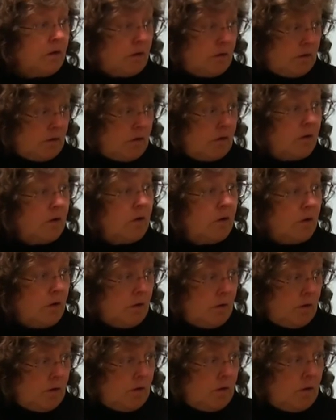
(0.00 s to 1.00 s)
It's
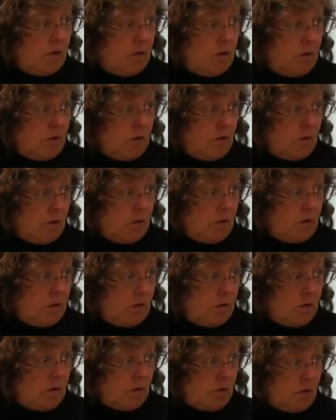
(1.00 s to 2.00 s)
distilling the
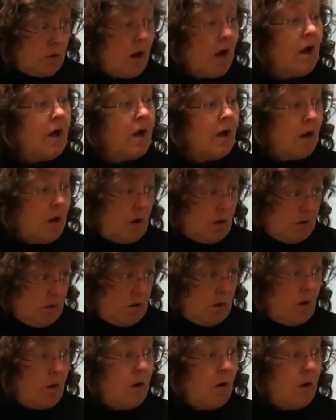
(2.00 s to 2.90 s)
essence of what